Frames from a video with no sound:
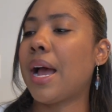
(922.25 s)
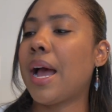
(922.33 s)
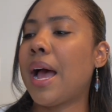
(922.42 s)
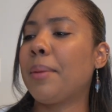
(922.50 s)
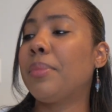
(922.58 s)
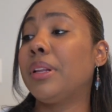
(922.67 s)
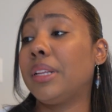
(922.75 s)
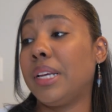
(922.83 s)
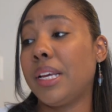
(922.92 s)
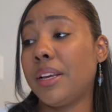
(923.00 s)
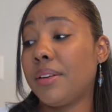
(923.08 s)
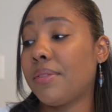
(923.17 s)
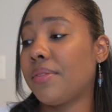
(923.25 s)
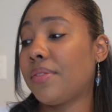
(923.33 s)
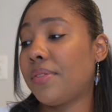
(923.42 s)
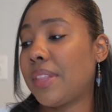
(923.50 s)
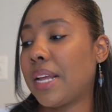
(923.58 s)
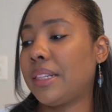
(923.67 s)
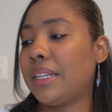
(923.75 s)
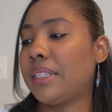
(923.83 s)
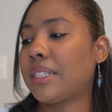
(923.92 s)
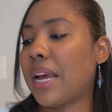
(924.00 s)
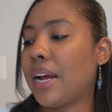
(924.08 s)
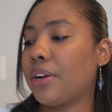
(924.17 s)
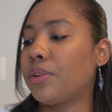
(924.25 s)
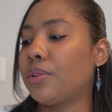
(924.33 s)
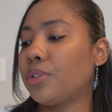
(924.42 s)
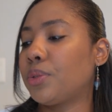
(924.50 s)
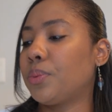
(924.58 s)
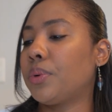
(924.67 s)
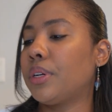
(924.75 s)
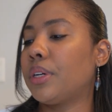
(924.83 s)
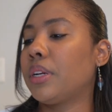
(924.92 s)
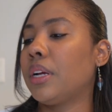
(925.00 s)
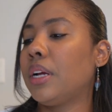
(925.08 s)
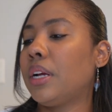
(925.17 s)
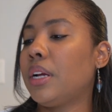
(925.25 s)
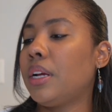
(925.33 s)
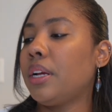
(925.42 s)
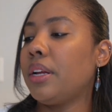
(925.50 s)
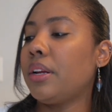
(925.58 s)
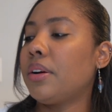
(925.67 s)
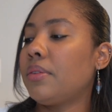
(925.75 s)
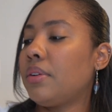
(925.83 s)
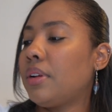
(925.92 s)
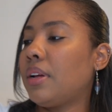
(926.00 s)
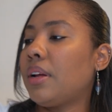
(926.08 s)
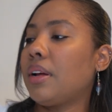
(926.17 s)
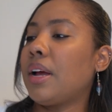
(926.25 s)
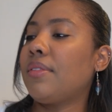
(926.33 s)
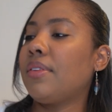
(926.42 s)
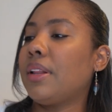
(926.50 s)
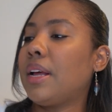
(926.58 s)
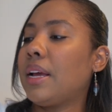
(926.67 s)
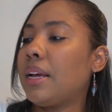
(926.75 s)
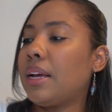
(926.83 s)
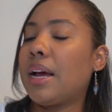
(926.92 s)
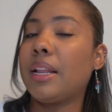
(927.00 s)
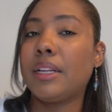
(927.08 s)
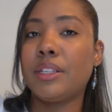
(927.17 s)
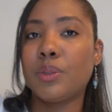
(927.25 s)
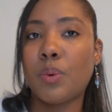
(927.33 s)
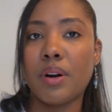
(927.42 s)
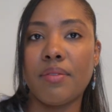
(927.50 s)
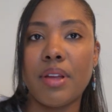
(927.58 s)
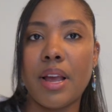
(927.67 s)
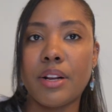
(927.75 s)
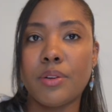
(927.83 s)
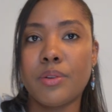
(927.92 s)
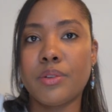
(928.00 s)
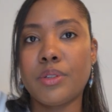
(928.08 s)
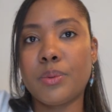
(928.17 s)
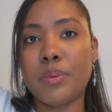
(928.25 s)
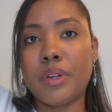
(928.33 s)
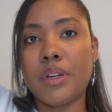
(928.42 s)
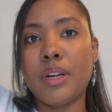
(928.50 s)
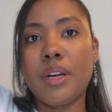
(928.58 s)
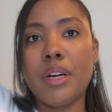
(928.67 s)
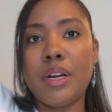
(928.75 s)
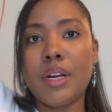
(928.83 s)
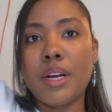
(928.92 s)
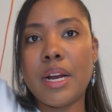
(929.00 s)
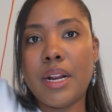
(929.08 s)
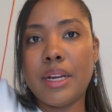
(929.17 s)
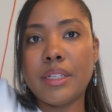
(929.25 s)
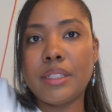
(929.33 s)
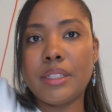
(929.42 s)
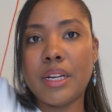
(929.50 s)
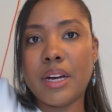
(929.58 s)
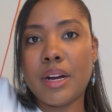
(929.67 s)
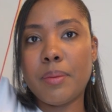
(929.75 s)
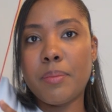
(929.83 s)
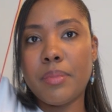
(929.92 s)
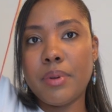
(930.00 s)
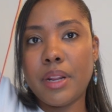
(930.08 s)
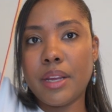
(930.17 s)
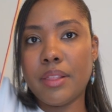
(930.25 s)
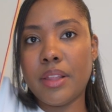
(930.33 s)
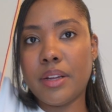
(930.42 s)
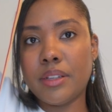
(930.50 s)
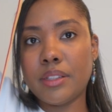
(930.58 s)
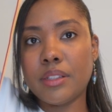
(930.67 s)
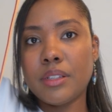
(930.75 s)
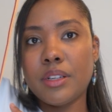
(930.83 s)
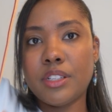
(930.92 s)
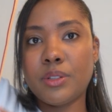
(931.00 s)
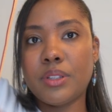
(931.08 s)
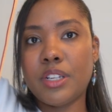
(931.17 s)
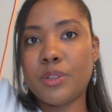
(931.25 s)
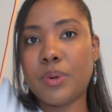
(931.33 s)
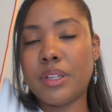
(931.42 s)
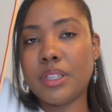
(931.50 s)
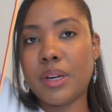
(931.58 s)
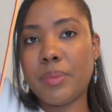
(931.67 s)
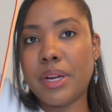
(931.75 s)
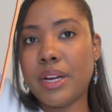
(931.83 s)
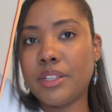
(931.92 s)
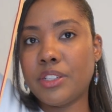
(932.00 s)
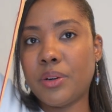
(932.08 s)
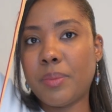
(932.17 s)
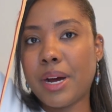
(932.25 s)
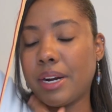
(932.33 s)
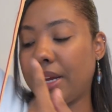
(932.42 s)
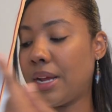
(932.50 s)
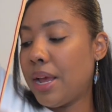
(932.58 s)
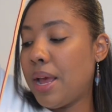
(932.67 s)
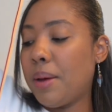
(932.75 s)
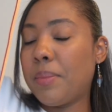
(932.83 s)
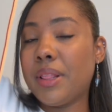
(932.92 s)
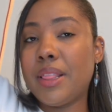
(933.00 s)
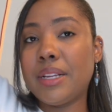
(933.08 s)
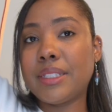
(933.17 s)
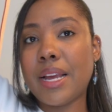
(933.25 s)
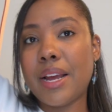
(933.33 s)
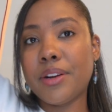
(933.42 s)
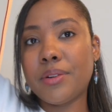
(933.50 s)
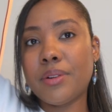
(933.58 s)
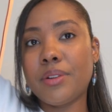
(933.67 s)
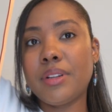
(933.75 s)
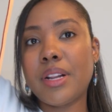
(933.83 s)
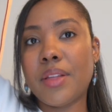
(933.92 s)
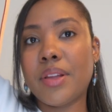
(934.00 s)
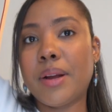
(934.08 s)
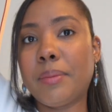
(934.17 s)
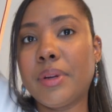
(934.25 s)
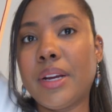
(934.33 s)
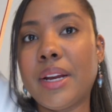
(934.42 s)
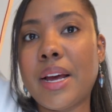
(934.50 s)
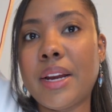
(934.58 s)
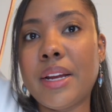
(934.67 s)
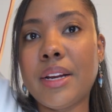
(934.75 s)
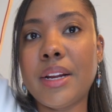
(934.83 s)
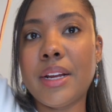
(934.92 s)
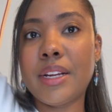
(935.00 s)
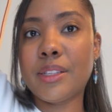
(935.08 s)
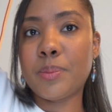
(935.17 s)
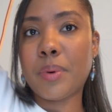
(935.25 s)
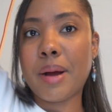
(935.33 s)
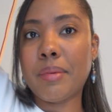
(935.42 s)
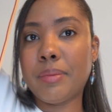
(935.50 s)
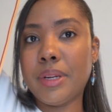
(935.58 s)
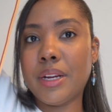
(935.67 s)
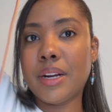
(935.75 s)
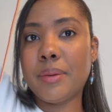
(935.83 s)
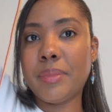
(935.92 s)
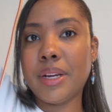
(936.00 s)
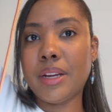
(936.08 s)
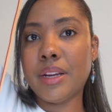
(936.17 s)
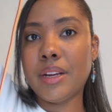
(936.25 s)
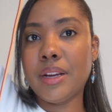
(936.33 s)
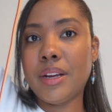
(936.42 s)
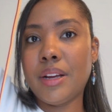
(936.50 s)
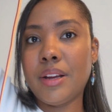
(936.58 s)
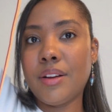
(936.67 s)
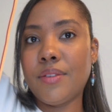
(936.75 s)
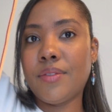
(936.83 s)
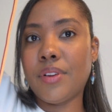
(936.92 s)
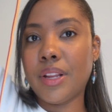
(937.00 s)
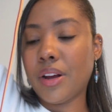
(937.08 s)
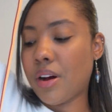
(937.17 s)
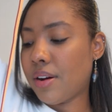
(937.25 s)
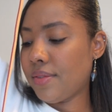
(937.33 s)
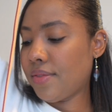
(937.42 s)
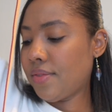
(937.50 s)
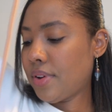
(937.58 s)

I believe that these handles would, you know, I feel like at least one of the handles would kind of like stick up like this, because this one is going to be against your body. But this handle, now that I'm looking at it, it's probably going to be falling off